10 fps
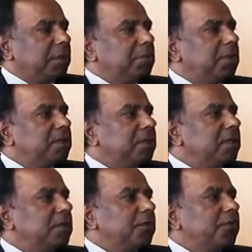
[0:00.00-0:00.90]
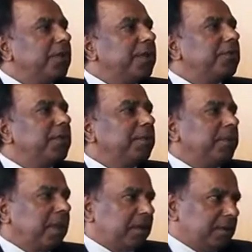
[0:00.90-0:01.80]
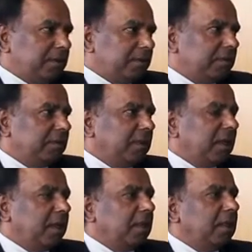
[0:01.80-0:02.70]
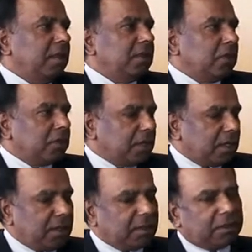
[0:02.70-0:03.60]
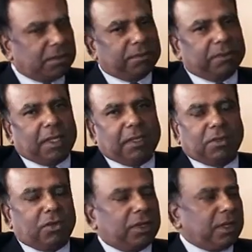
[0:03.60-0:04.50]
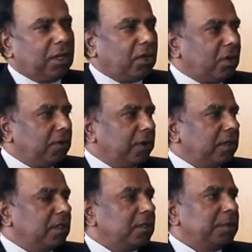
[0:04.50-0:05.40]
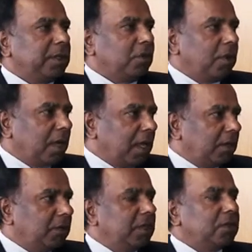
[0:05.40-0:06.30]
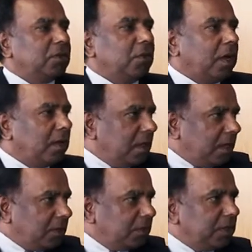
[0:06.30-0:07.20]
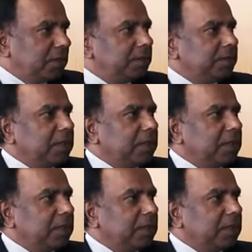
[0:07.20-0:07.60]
But Brazil is free from that. There is no terrorism, there is no ethnic conflict, they speak one language, one religion.